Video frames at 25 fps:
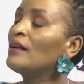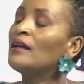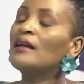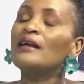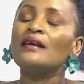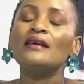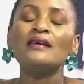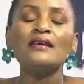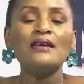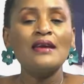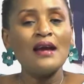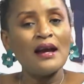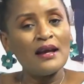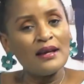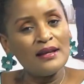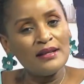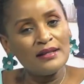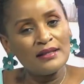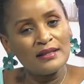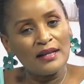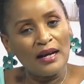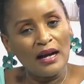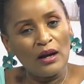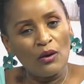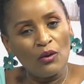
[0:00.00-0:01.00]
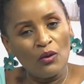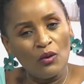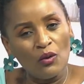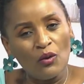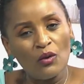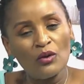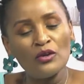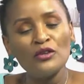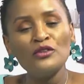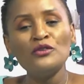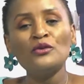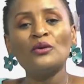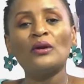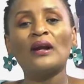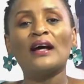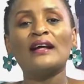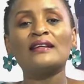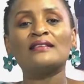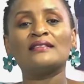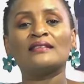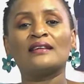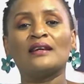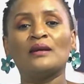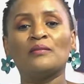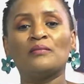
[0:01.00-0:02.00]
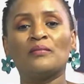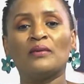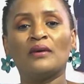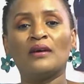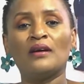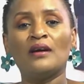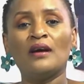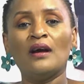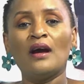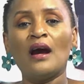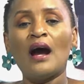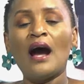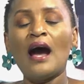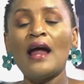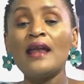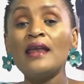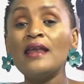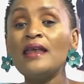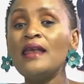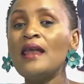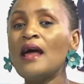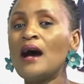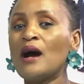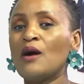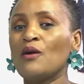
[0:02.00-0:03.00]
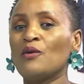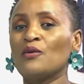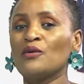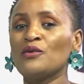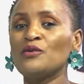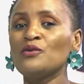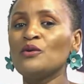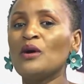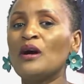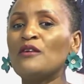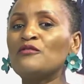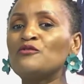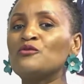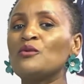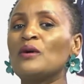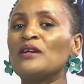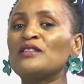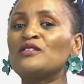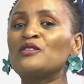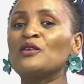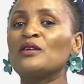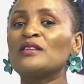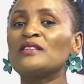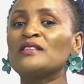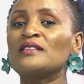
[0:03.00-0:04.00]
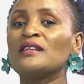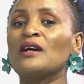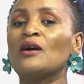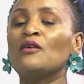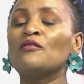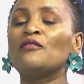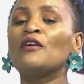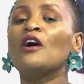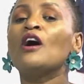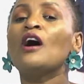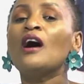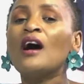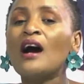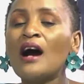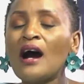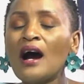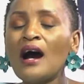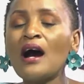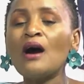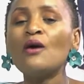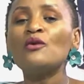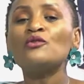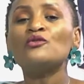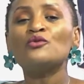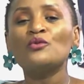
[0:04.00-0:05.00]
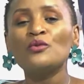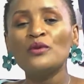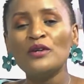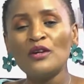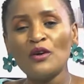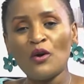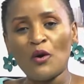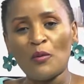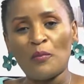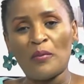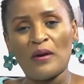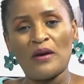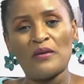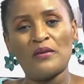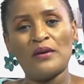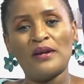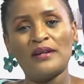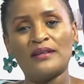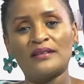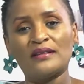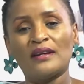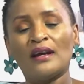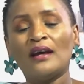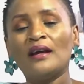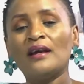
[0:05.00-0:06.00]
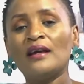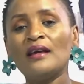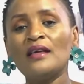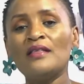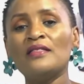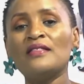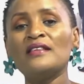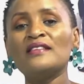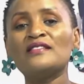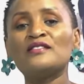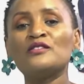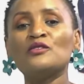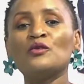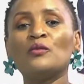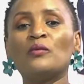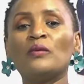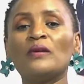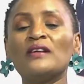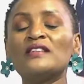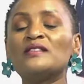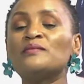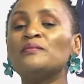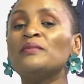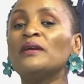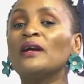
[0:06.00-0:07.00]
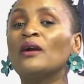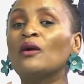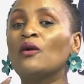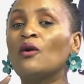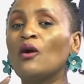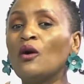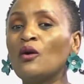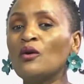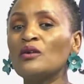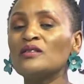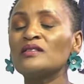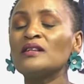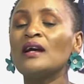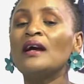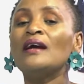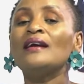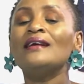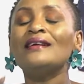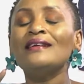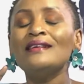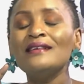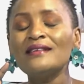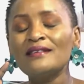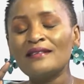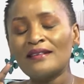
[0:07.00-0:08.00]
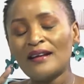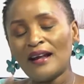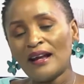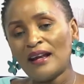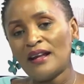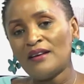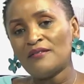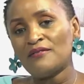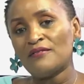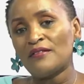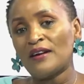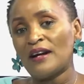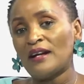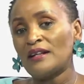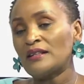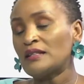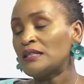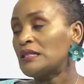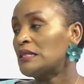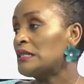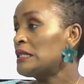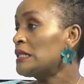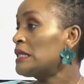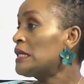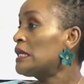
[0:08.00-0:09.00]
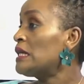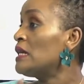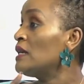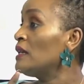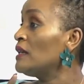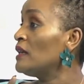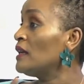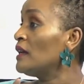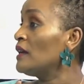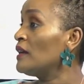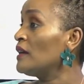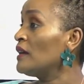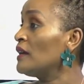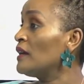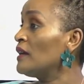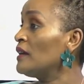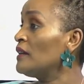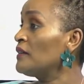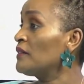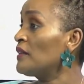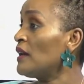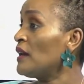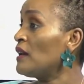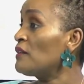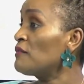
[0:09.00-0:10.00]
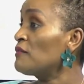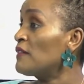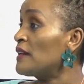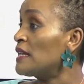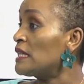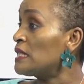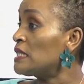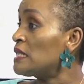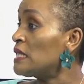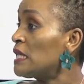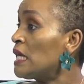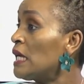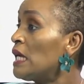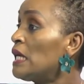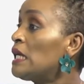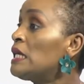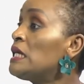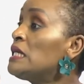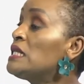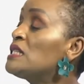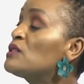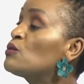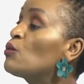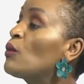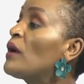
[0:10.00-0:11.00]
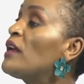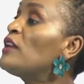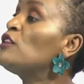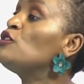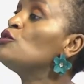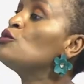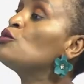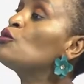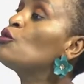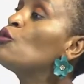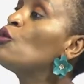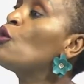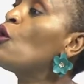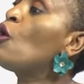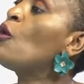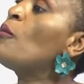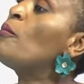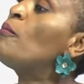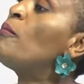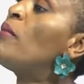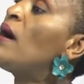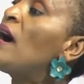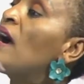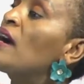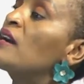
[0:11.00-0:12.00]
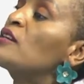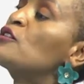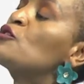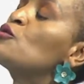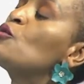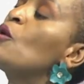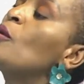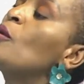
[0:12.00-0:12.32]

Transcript: here is a whole new landscape. And now you have to ask yourself, how do we operate in this new place? Because irrelevance is when you go back to